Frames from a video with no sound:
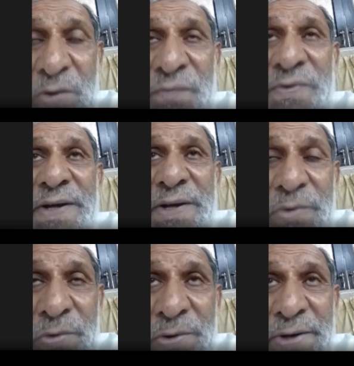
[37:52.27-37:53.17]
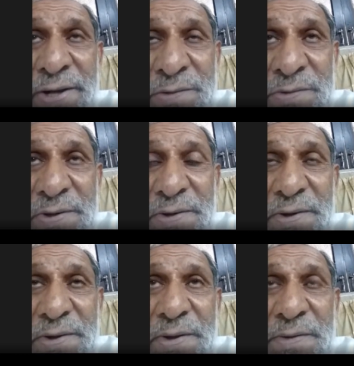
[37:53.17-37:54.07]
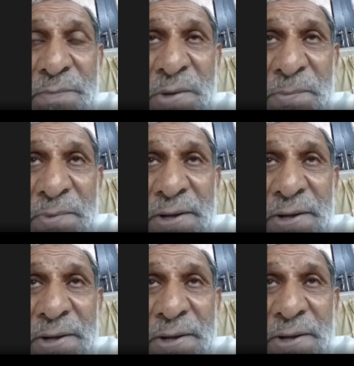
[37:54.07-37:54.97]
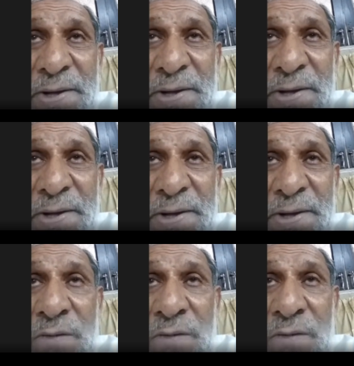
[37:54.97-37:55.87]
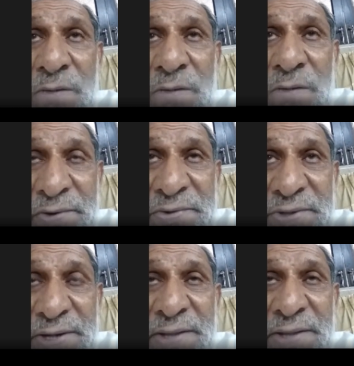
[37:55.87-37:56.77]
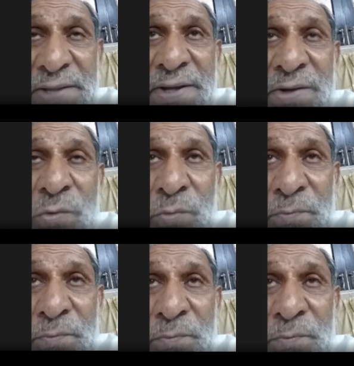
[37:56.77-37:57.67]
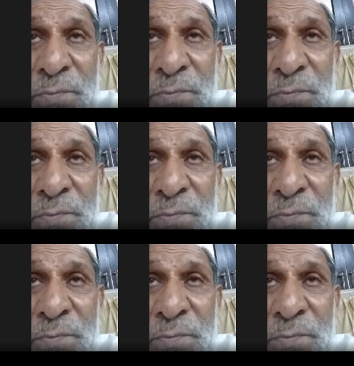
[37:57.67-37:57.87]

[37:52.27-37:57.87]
Often in old age, people have prolapse of uterus and they do bleed.